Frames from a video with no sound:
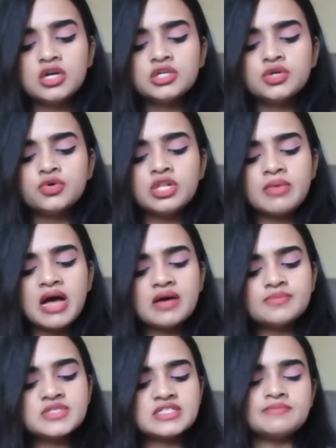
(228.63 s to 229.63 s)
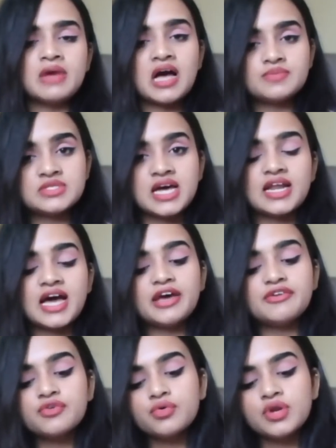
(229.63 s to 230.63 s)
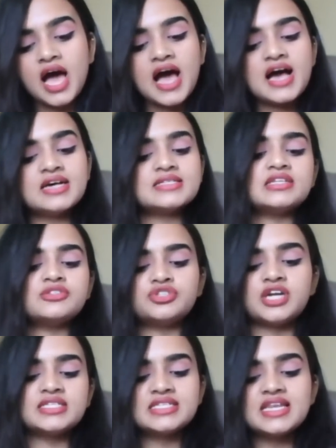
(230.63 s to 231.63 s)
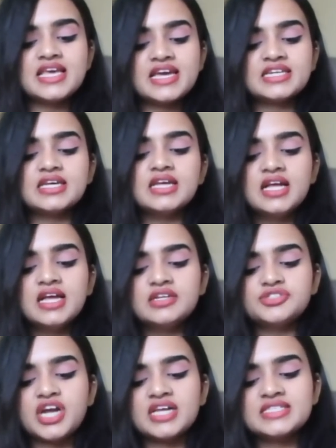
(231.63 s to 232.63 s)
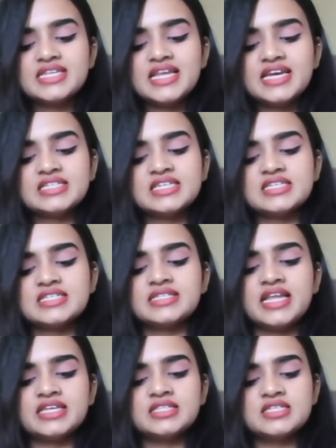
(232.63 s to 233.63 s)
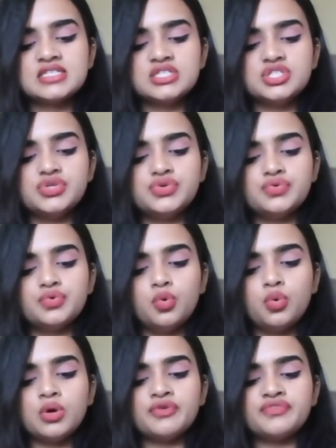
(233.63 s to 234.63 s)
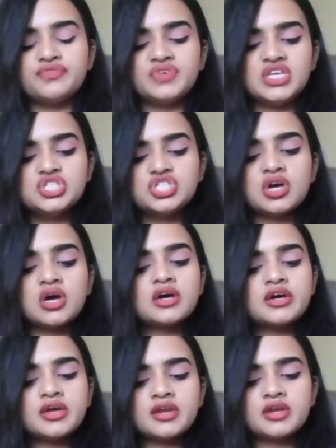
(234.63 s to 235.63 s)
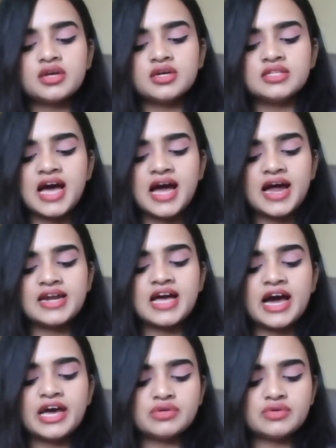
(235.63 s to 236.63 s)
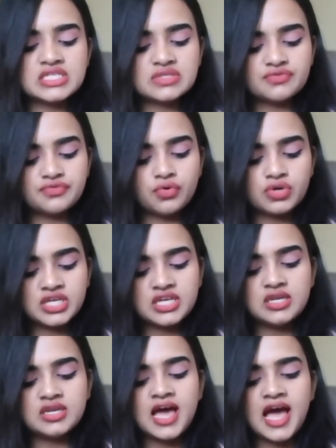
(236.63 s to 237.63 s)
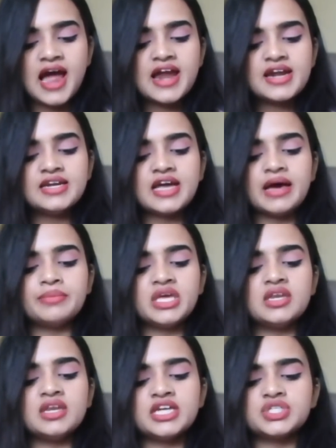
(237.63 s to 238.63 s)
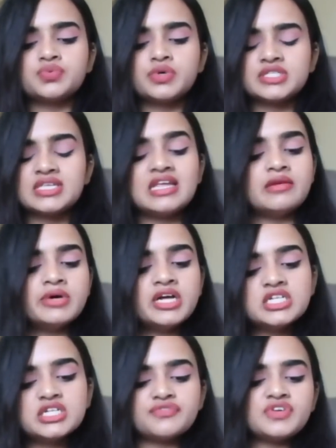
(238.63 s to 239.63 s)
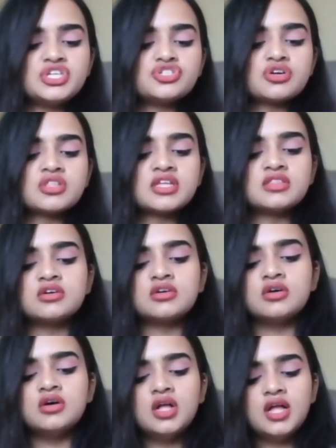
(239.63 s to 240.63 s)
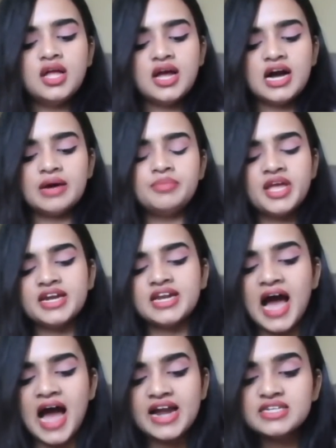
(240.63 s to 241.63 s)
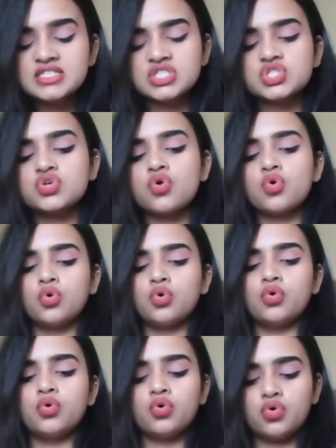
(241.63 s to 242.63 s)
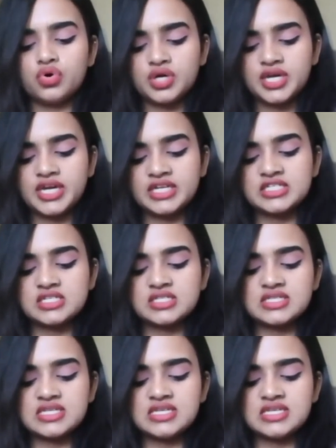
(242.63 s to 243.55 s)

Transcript: Google Maps, maps that iPhone has, and Translate. Translate is like this new feature that iOS 14 had. I mean, it was an inbuilt feature that the update had, so it is